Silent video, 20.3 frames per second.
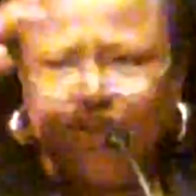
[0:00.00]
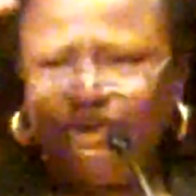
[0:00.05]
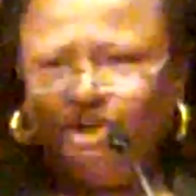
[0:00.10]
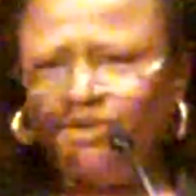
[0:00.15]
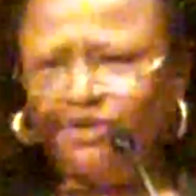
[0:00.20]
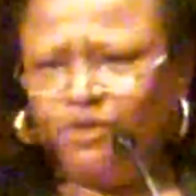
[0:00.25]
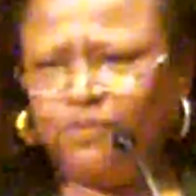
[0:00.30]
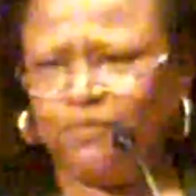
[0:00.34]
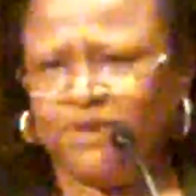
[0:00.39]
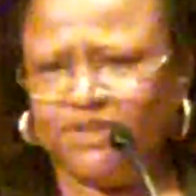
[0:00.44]
you
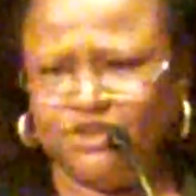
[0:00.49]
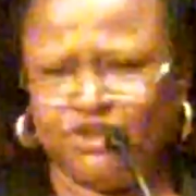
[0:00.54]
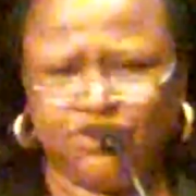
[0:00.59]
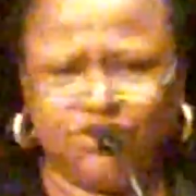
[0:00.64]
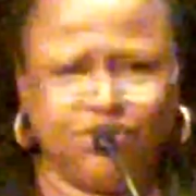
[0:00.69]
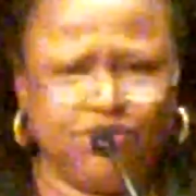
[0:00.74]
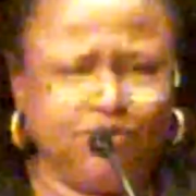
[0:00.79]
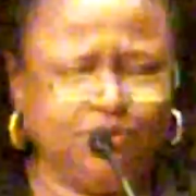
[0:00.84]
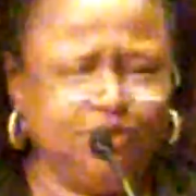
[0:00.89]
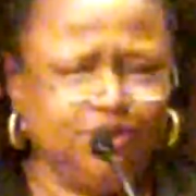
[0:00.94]
don't know what
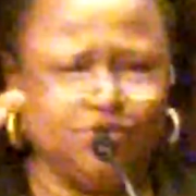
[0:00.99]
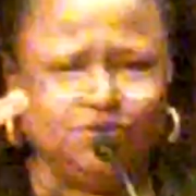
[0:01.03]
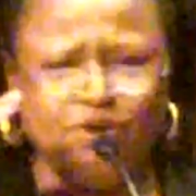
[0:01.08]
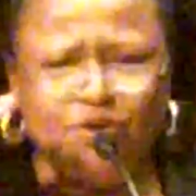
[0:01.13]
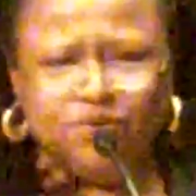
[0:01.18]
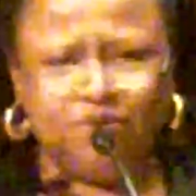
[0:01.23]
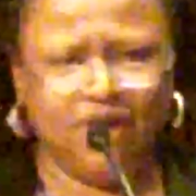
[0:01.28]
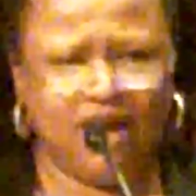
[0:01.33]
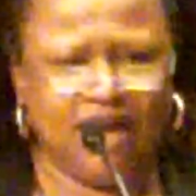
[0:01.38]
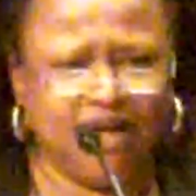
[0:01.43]
to do, you
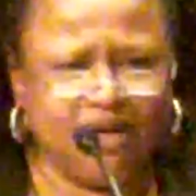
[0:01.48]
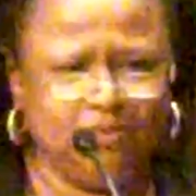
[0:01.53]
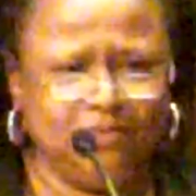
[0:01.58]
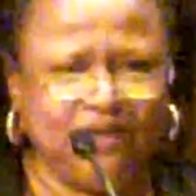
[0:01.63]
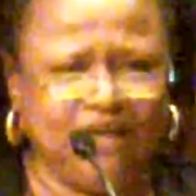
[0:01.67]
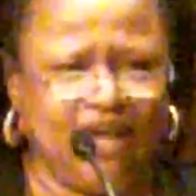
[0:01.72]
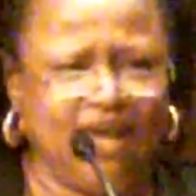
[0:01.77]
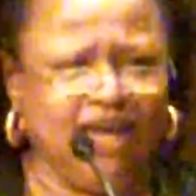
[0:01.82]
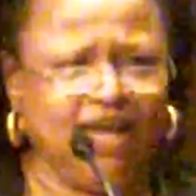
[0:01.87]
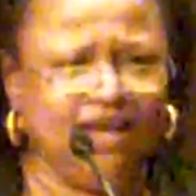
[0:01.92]
don't know how to
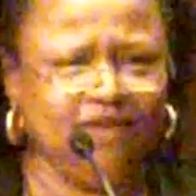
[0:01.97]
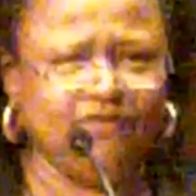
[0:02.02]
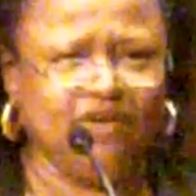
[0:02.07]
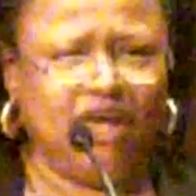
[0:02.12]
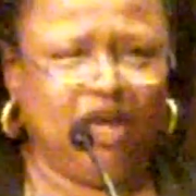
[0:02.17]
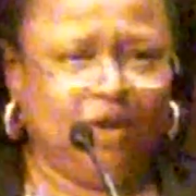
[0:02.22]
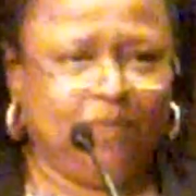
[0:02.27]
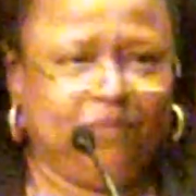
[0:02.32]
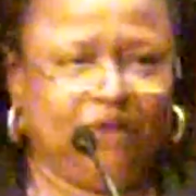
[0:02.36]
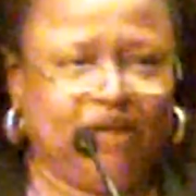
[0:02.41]

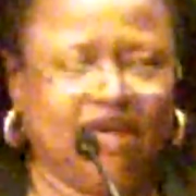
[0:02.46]
behave,